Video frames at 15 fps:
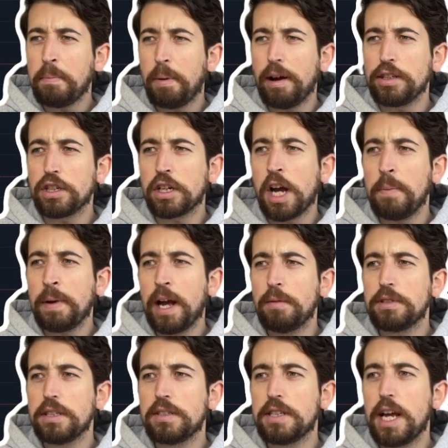pressure coming up
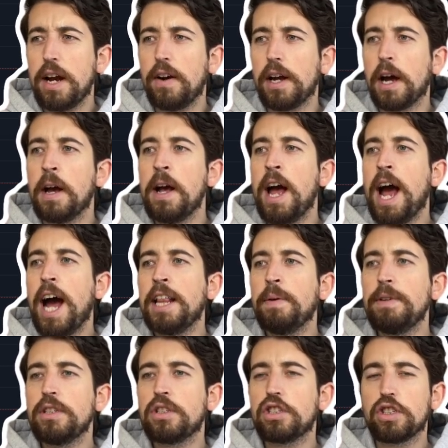to this area, and then
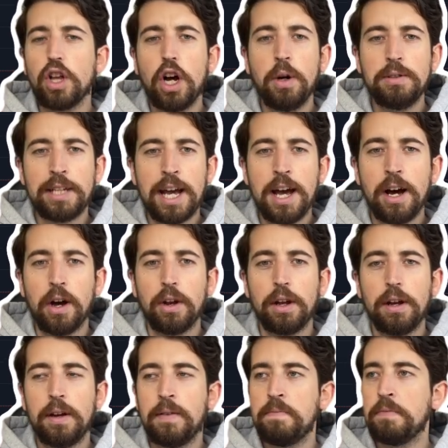we just slow
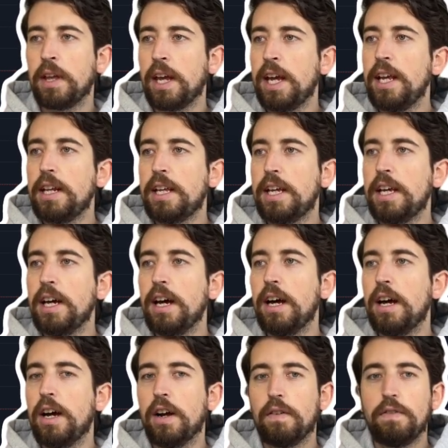down. Hit
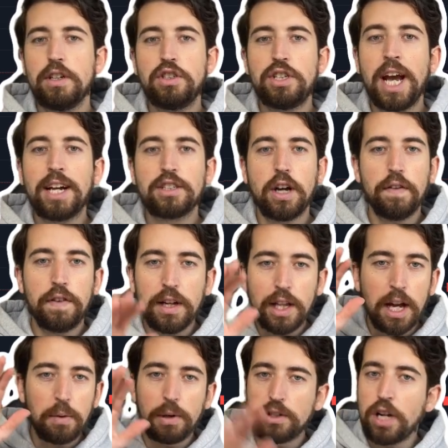here, reject off it
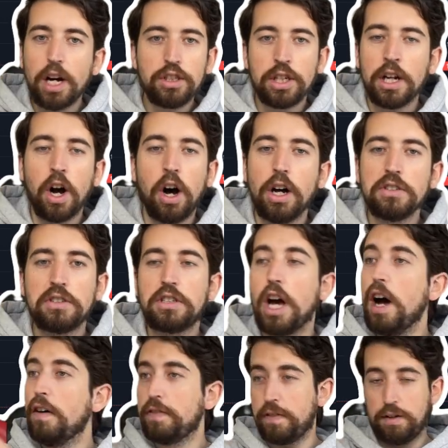like we're touching a hot
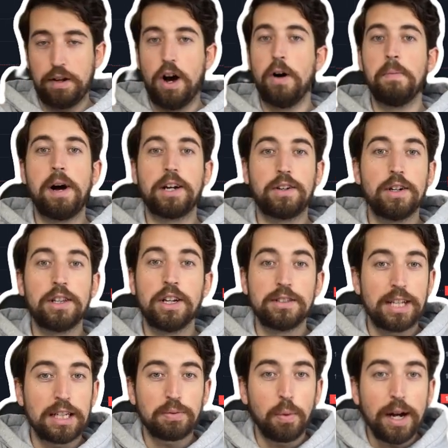stove. Oh my goodness,
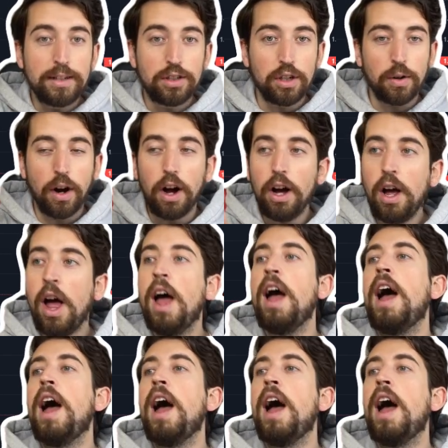that's way too hot.